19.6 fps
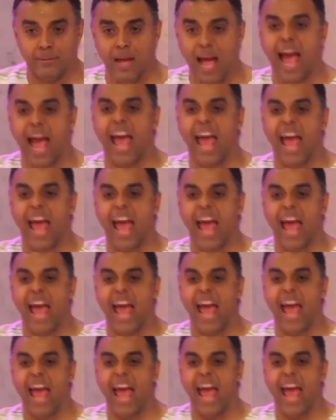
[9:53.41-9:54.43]
I
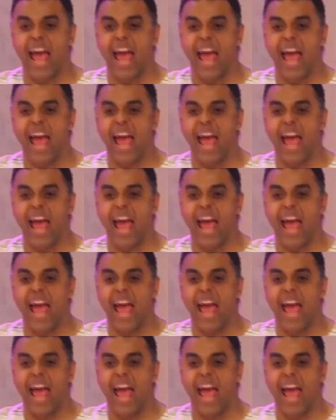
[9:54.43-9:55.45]
owe my mother it's a
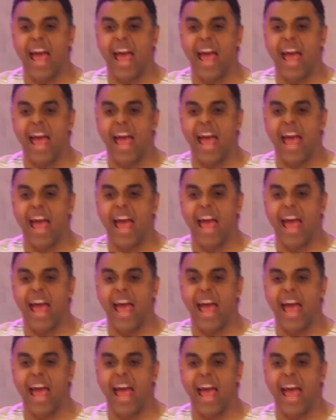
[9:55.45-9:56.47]
burden for the
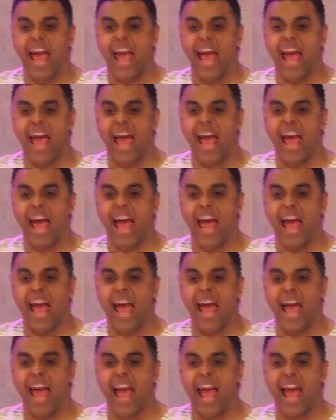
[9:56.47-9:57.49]
love they have shown me.